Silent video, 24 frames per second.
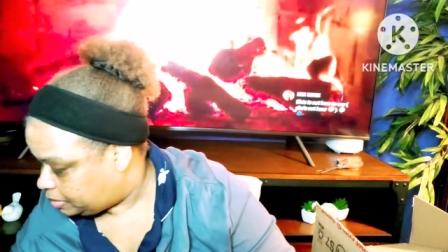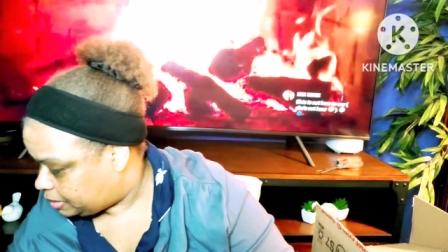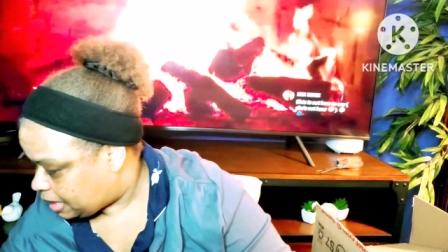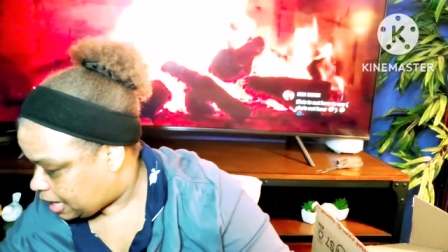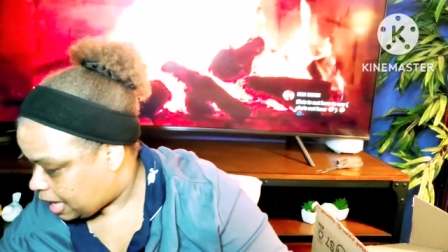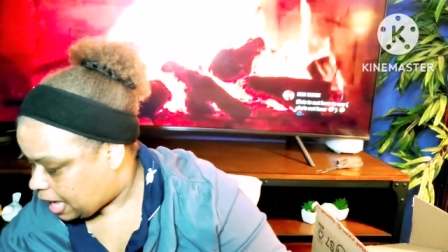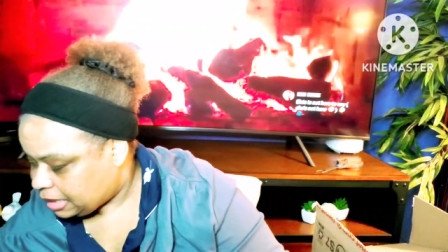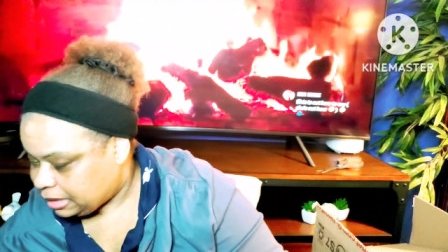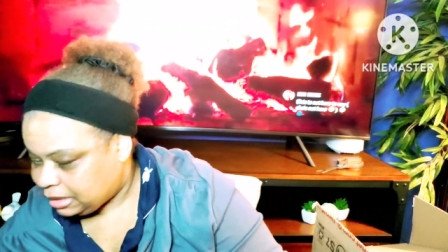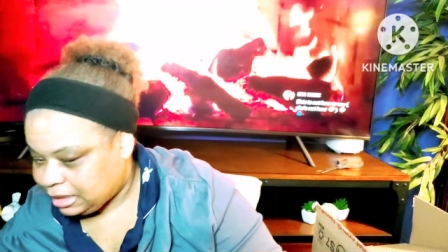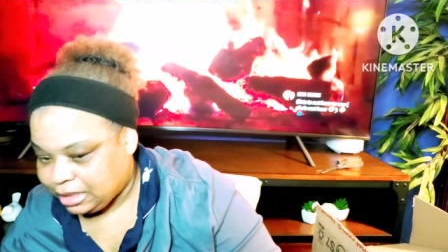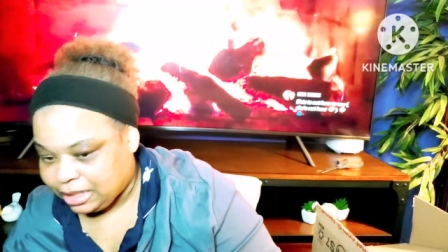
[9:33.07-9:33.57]
but
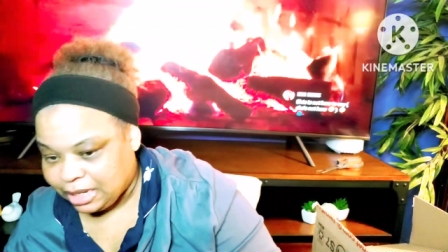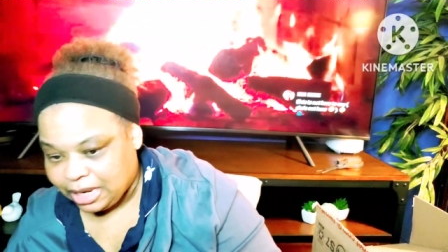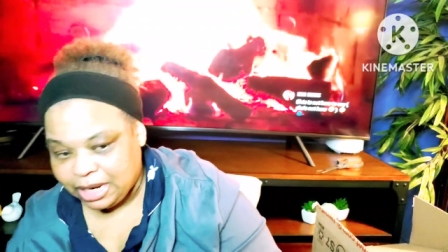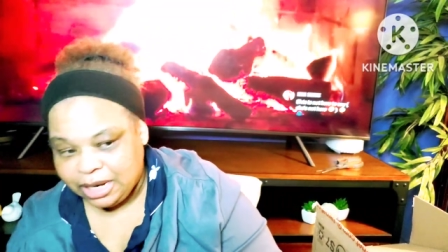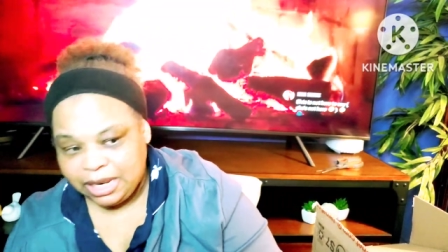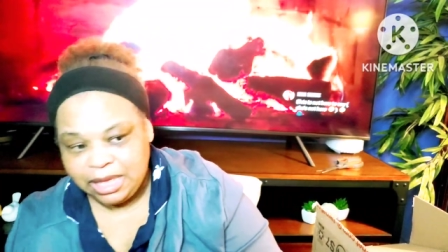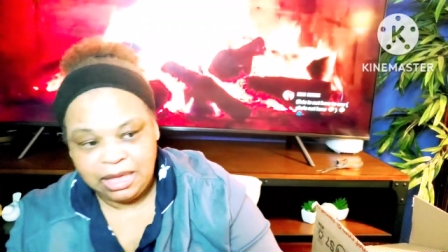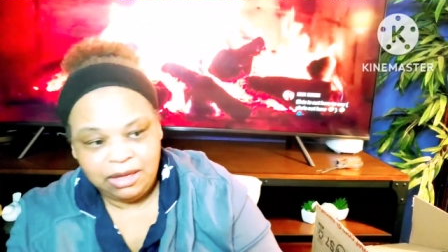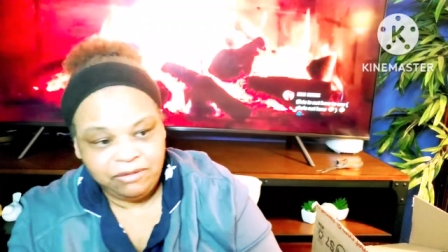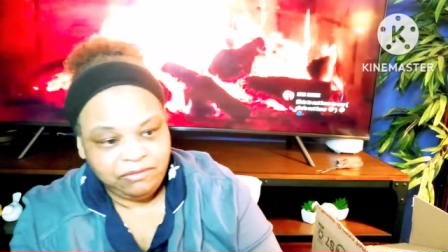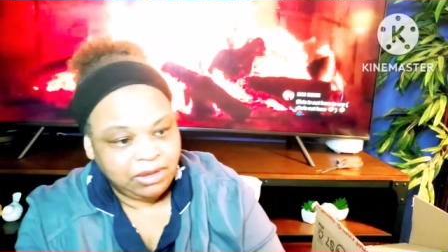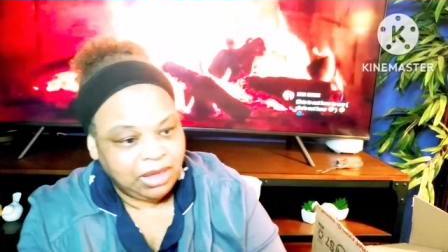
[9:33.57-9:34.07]
I did
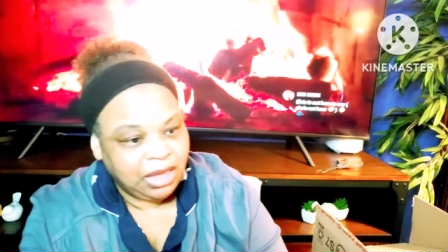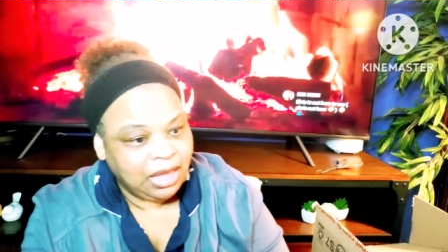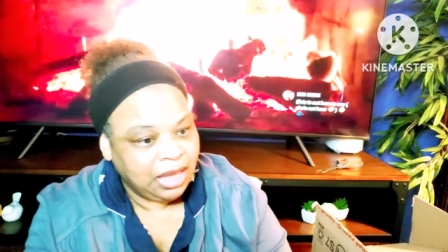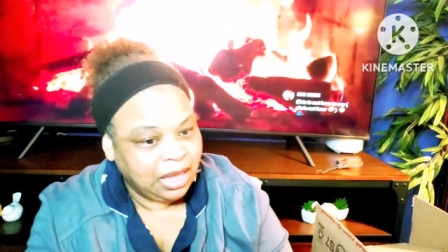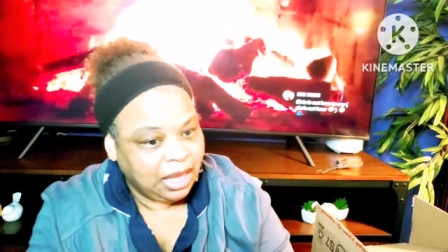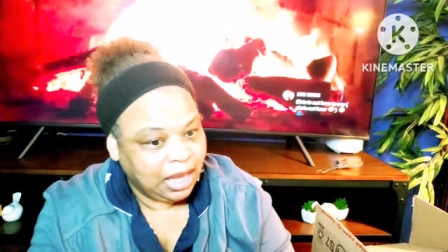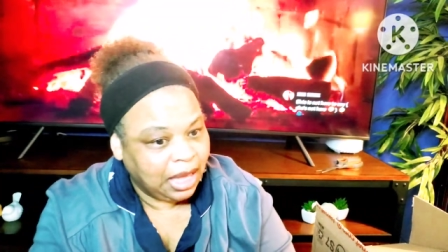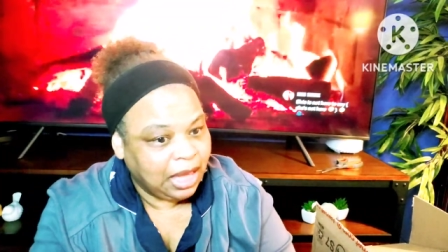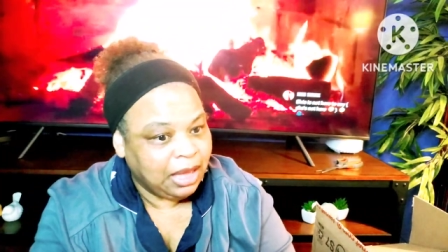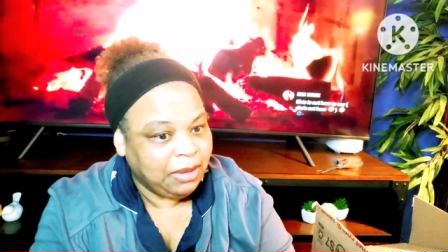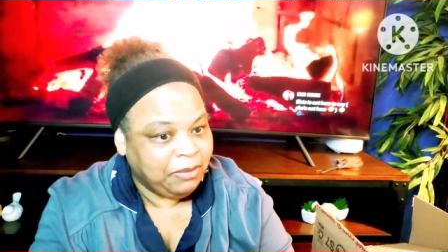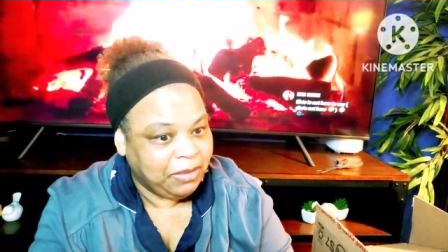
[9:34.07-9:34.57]
not have
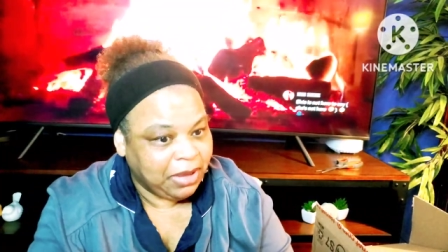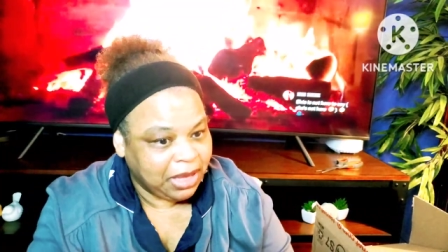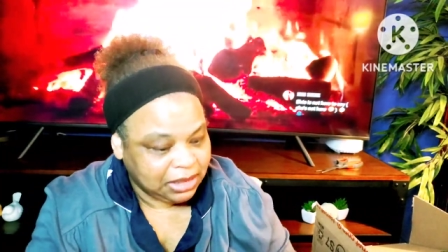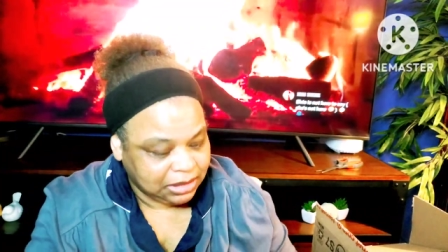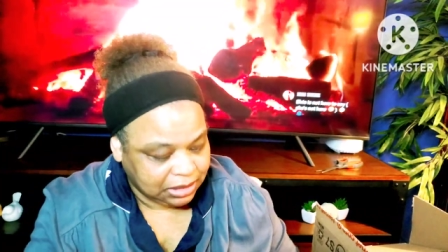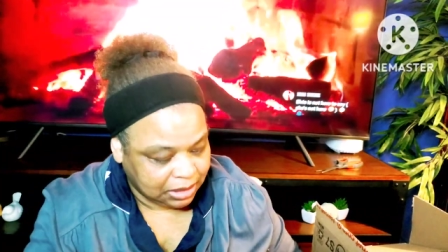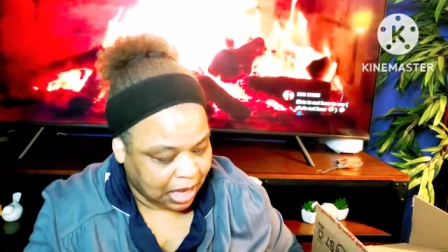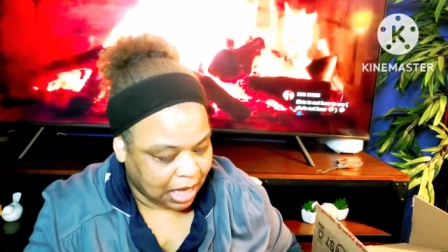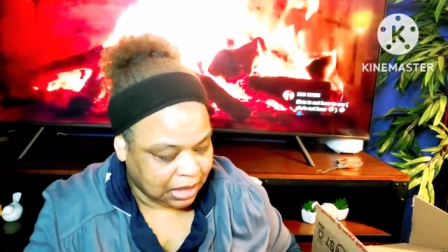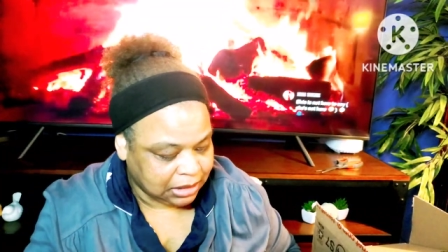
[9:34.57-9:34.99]
a basic.